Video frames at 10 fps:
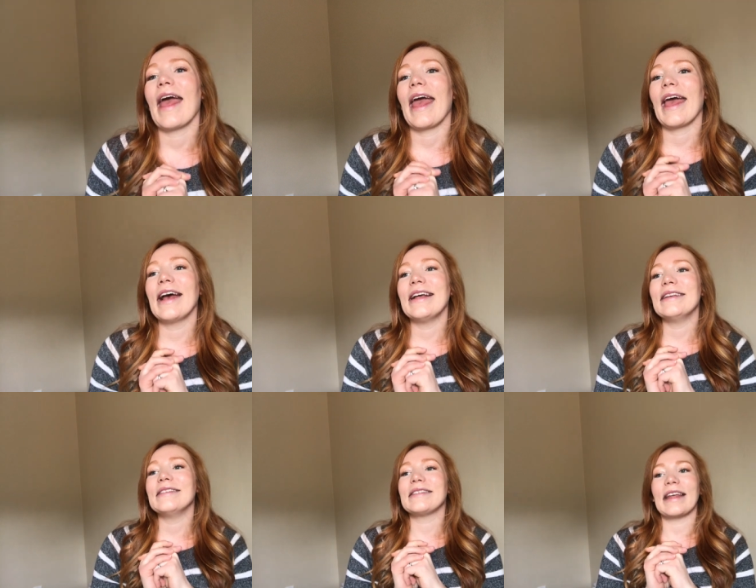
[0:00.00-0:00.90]

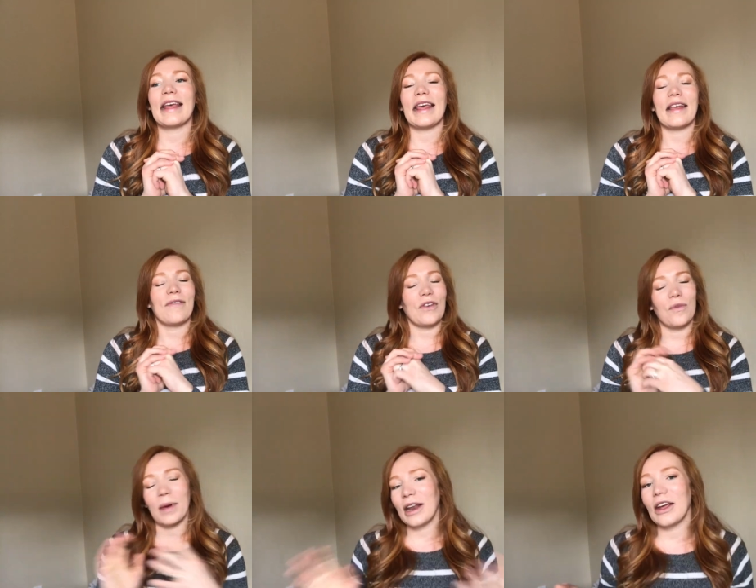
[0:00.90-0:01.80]
And if
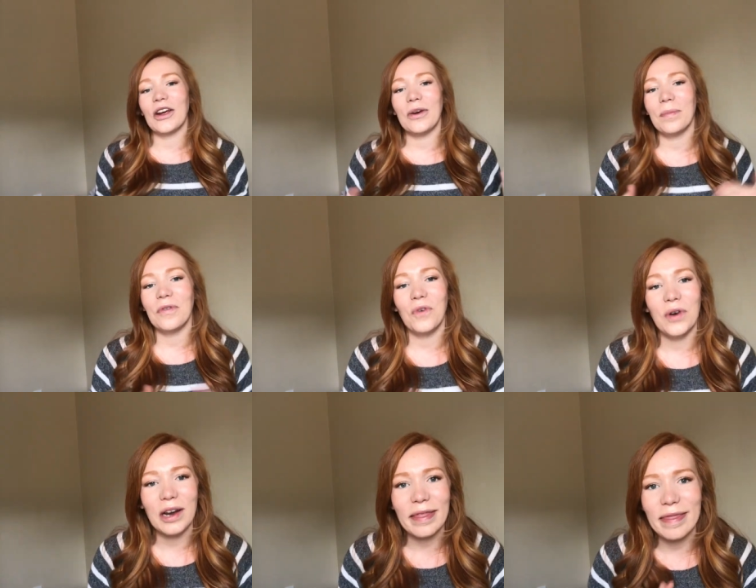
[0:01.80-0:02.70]
you've been here
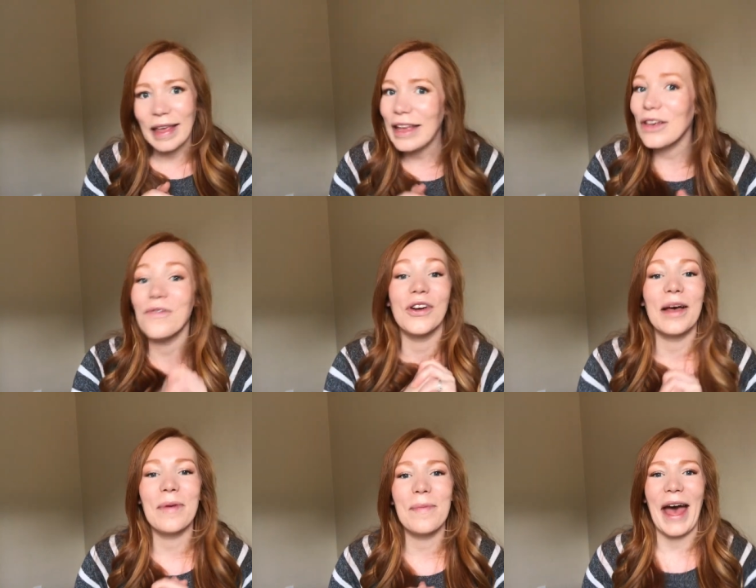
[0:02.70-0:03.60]
before, thank you for
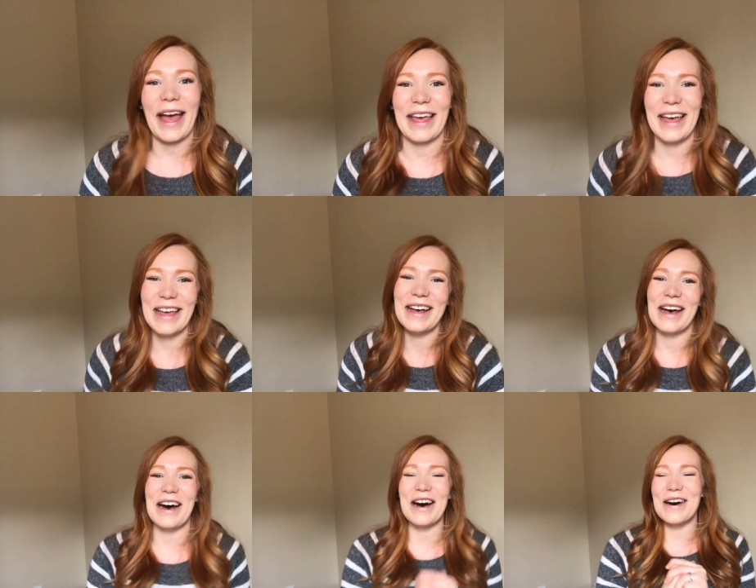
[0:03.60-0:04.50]
coming
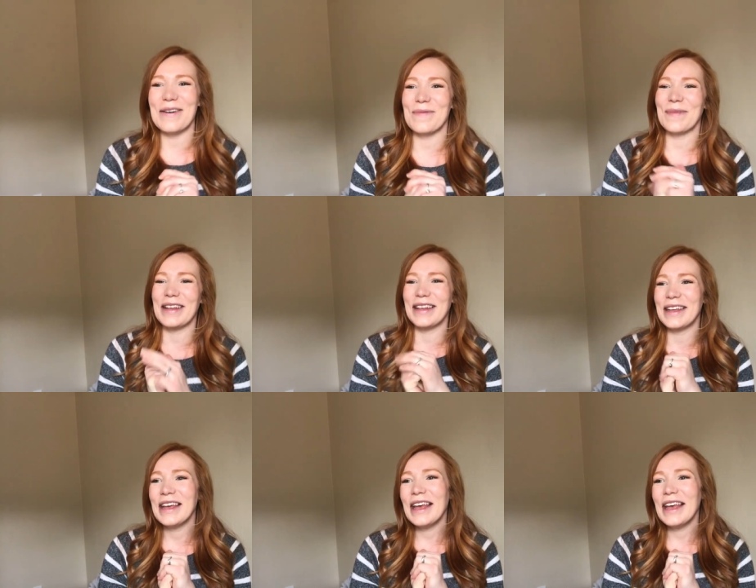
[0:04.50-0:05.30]
back. um,